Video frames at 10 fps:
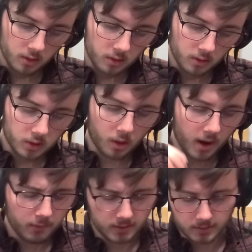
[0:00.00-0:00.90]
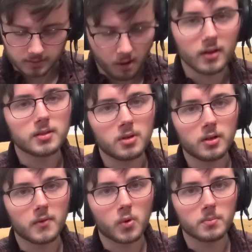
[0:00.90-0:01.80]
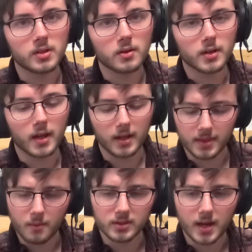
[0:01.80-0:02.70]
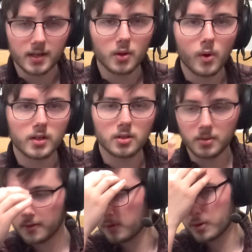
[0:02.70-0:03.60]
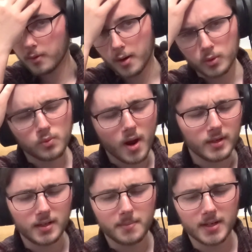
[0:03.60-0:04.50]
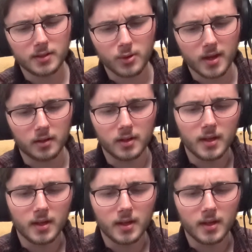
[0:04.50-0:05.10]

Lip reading: So I was on some internet forums the other day, and that was kind of the question being floated around was why would anybody do that?